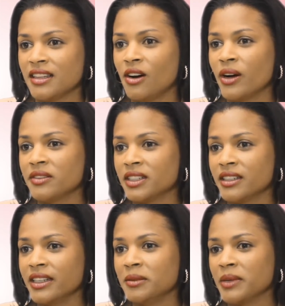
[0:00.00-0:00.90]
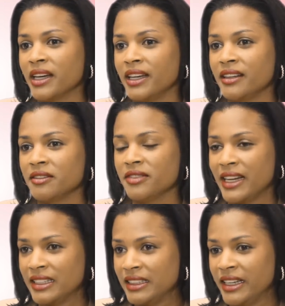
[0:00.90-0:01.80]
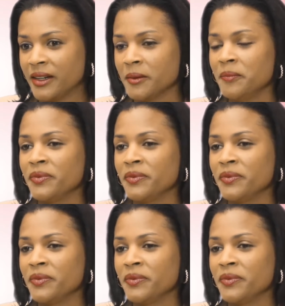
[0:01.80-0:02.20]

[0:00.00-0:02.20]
However, in my final year,